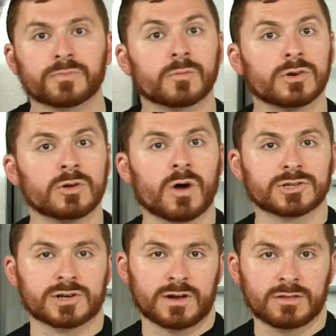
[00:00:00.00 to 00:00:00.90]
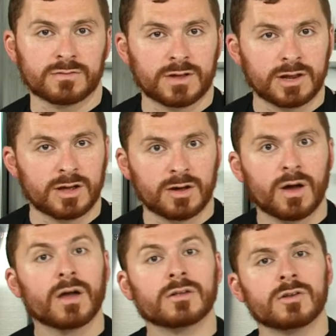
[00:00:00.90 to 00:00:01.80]
When you watch our other video,
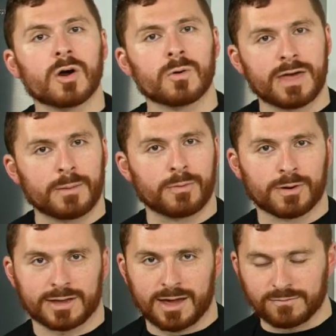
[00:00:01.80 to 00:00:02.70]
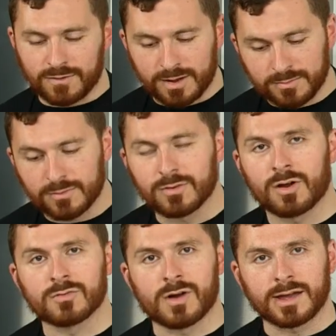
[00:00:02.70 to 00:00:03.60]
know where that pork came from
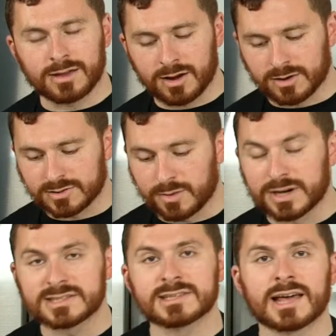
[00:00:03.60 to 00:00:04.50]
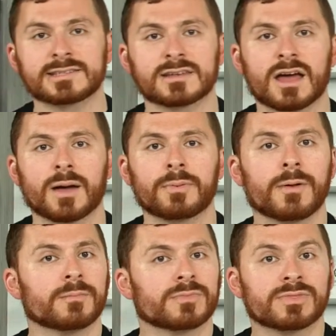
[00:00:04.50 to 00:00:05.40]
right here. So I'm gonna slice it
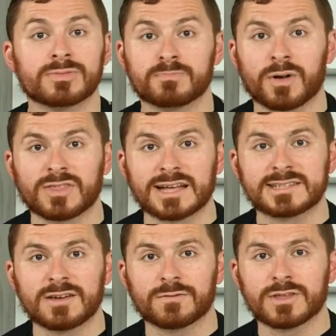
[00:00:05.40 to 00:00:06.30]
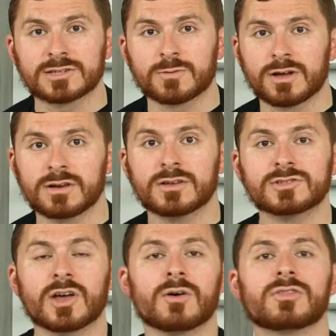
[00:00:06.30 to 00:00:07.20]
up, but that's it for this one.
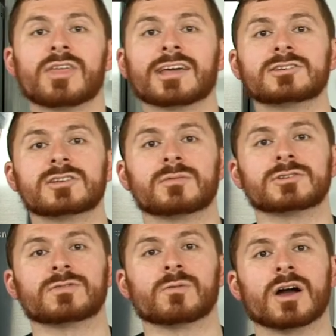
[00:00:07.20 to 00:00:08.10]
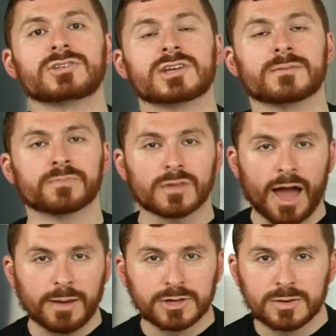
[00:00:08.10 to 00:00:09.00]
So thank you so much for watching.
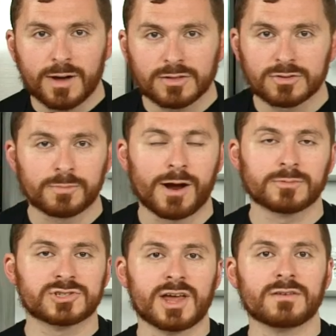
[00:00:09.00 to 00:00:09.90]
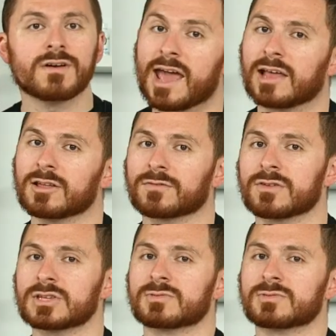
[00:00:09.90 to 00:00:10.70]
I'm Gil Butler, the Primal Chef, and look for this